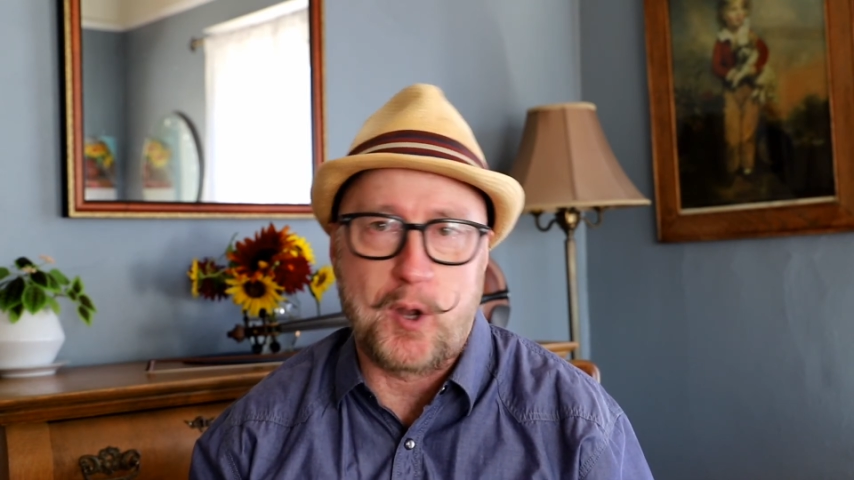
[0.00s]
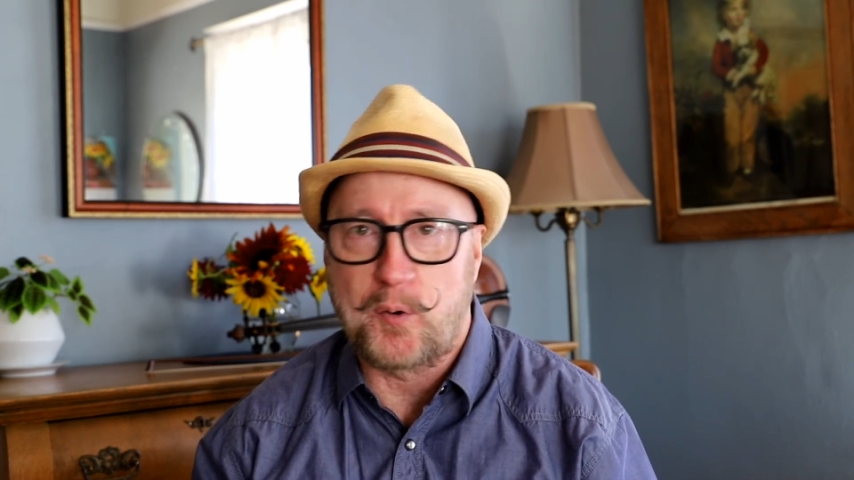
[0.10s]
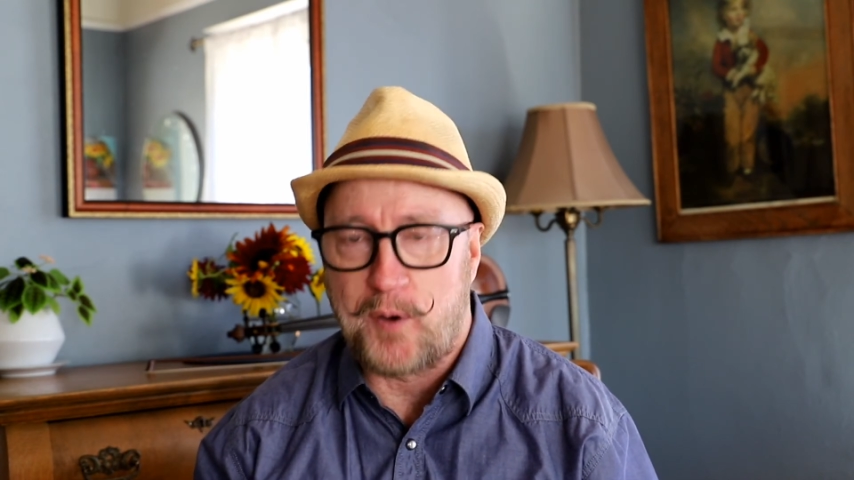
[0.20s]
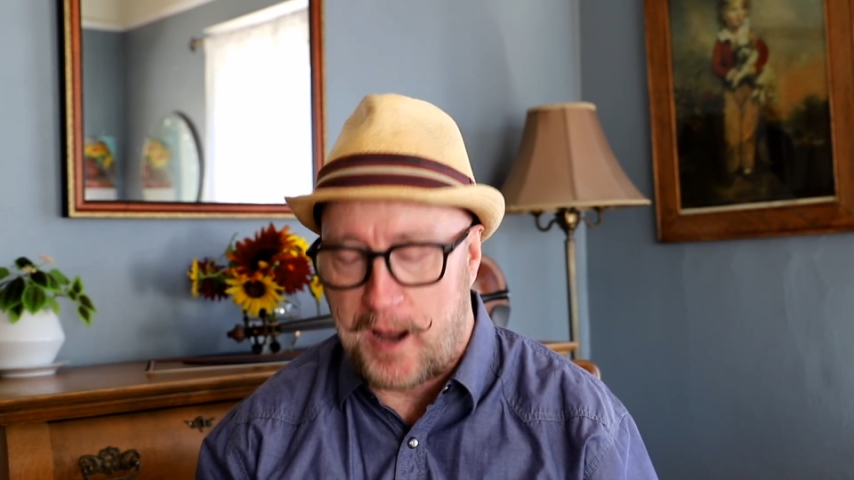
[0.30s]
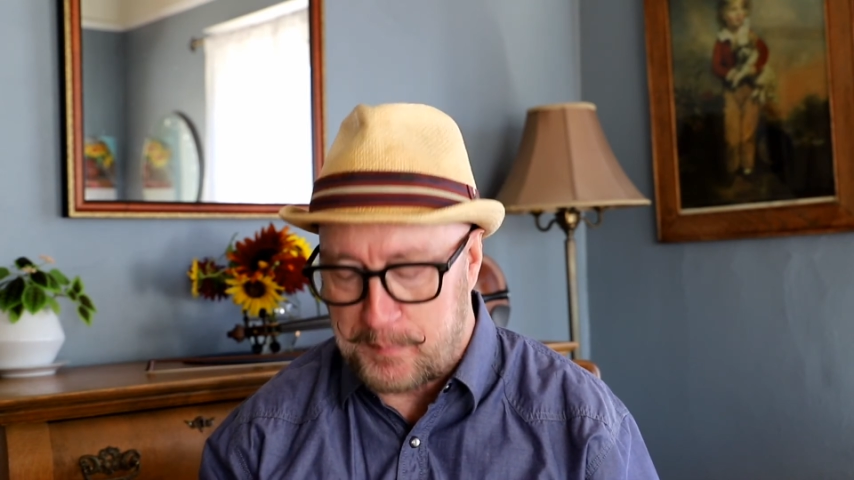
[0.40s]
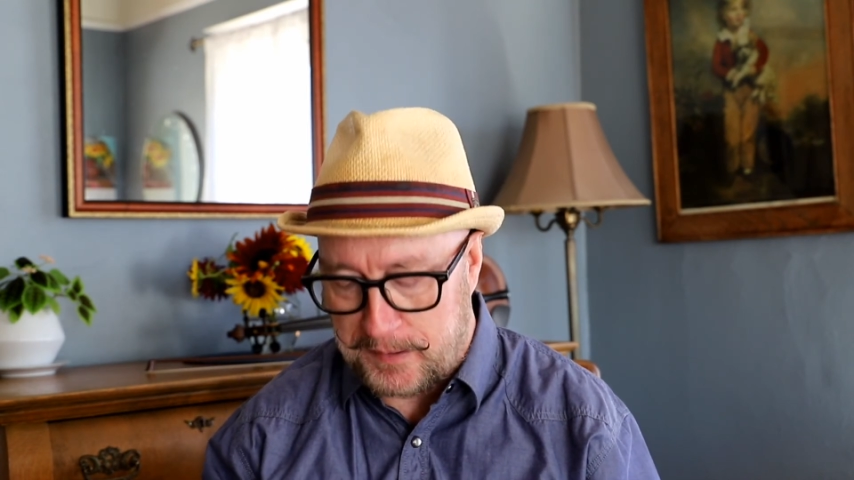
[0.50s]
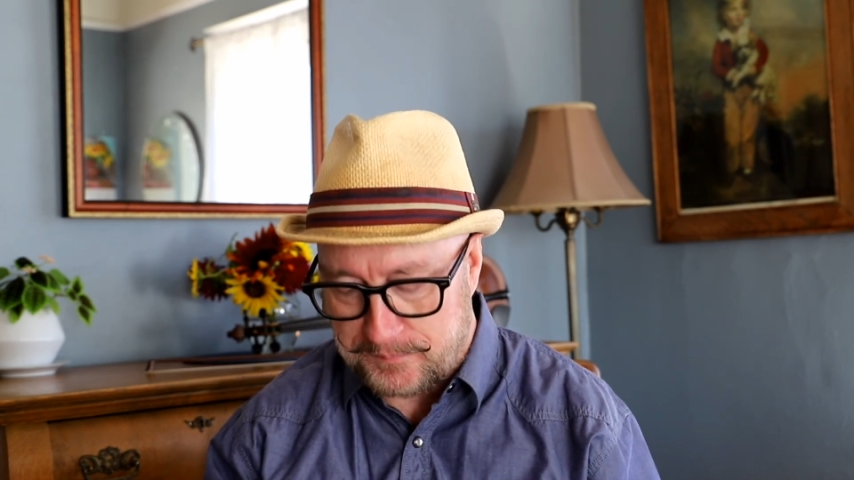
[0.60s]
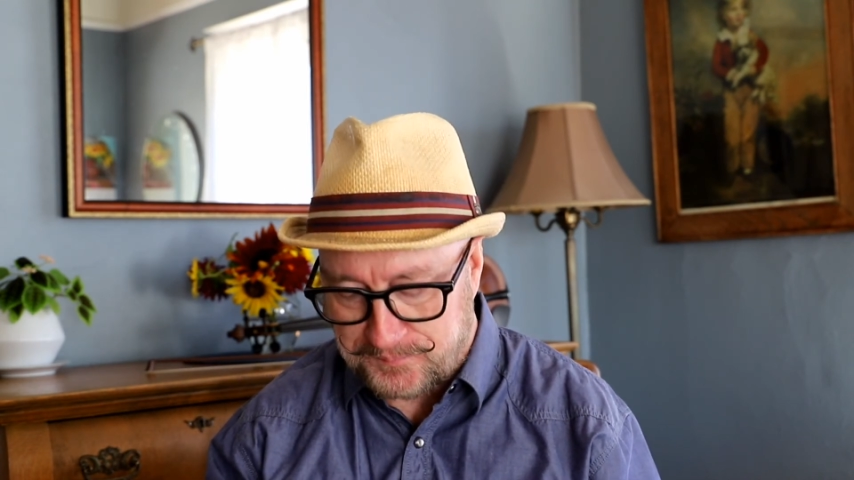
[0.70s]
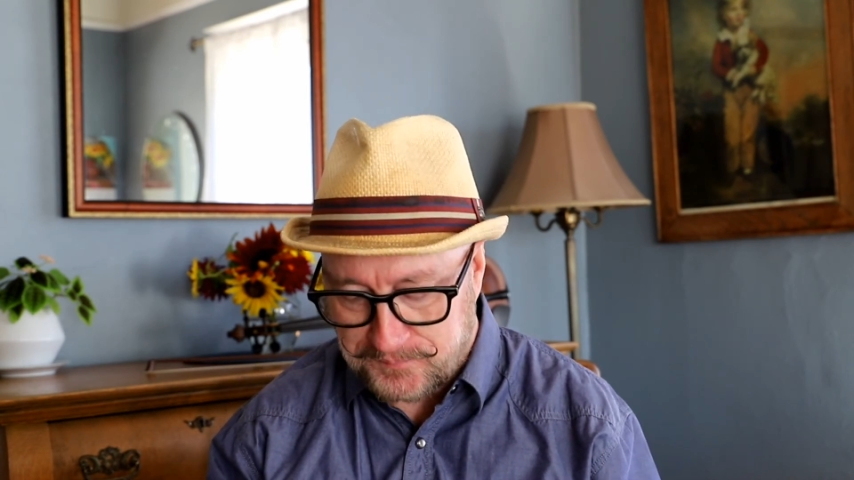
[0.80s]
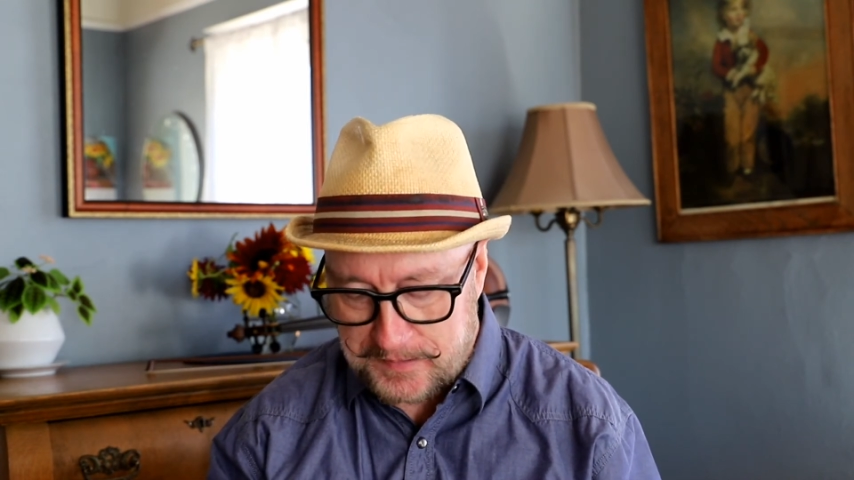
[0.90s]
go grab
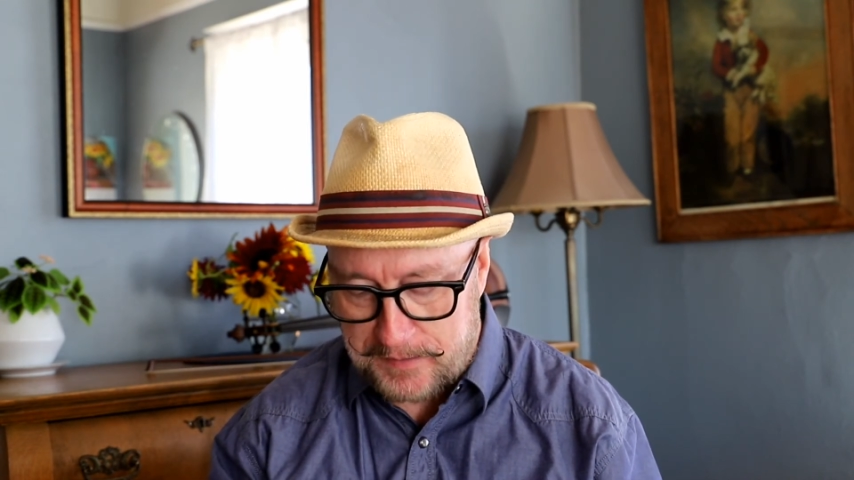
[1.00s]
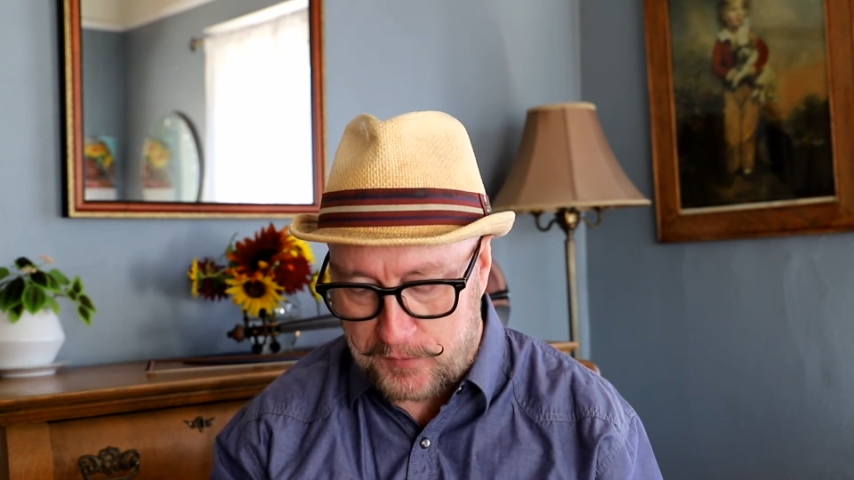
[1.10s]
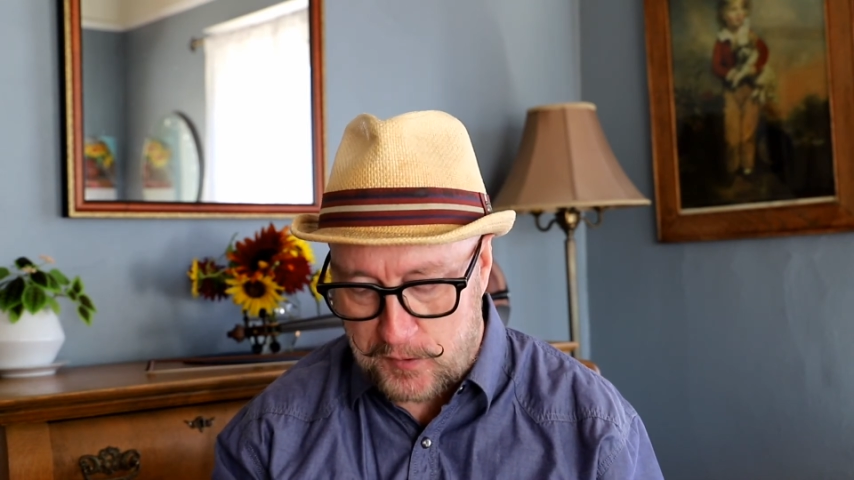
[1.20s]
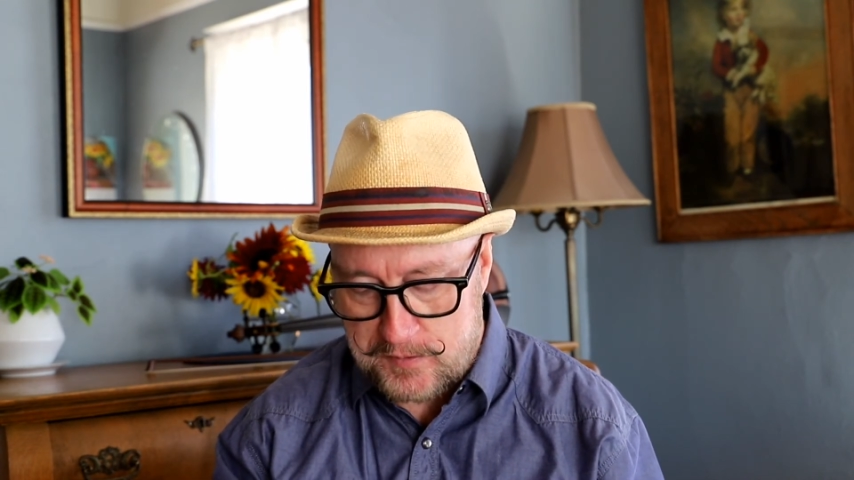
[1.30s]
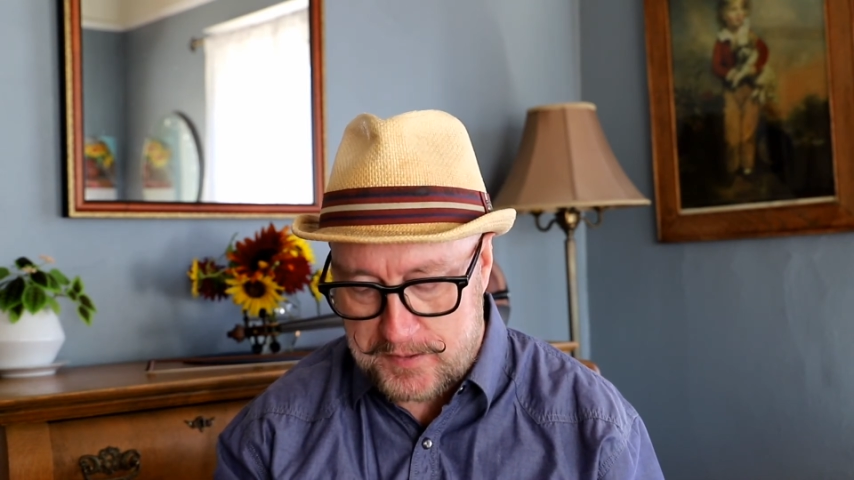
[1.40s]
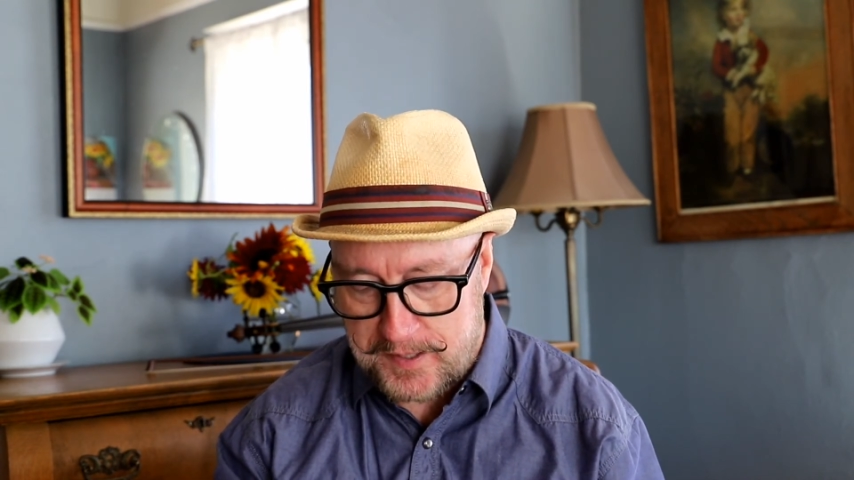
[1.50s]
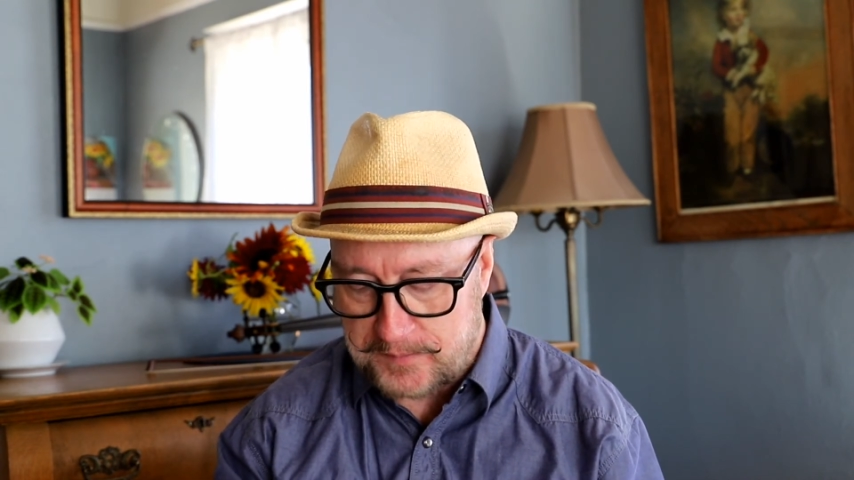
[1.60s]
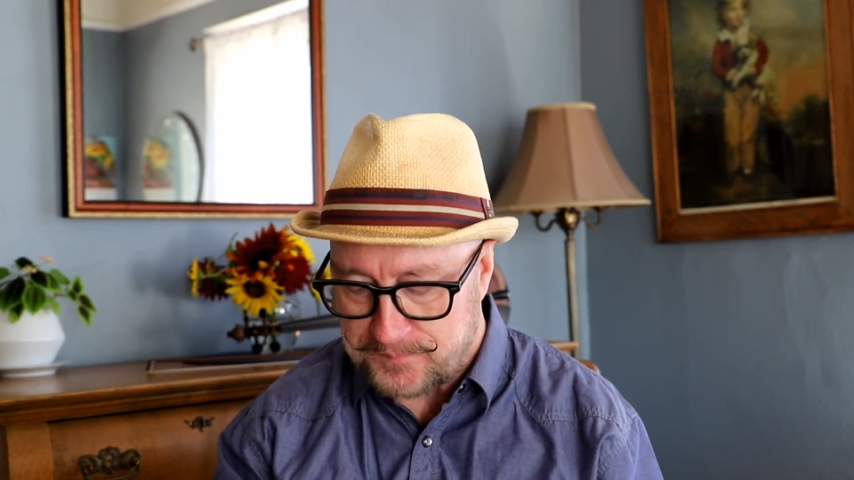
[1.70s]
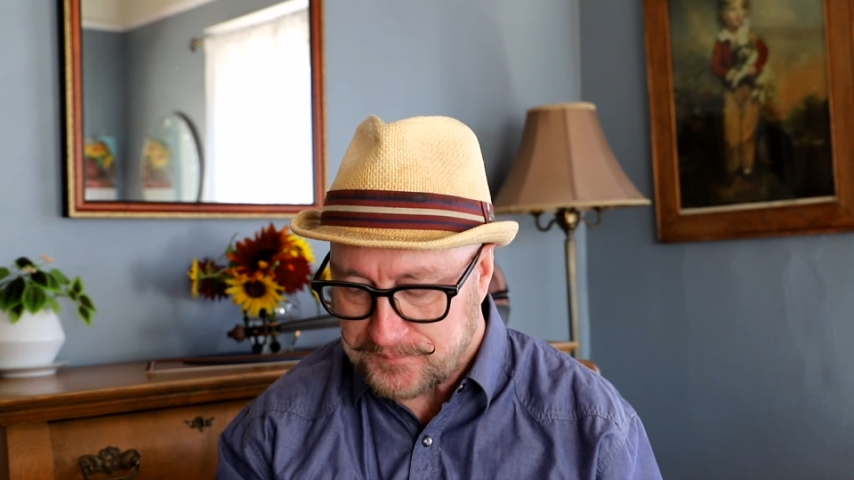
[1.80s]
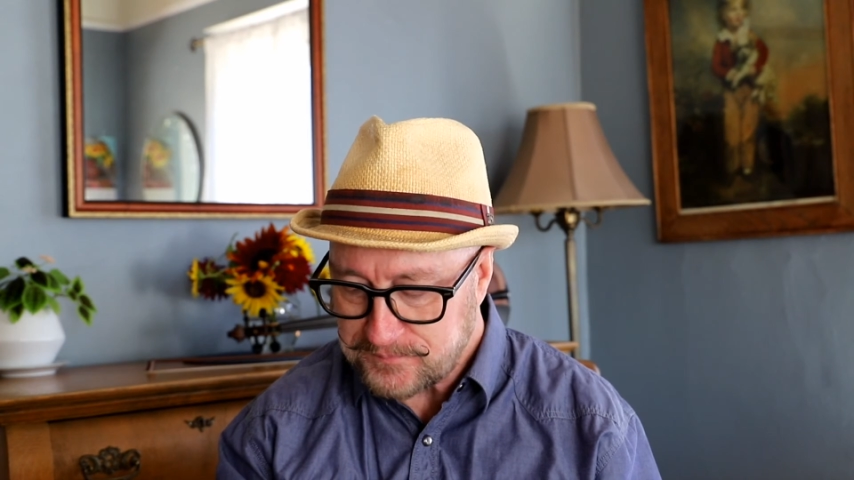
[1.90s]
it if you're interested.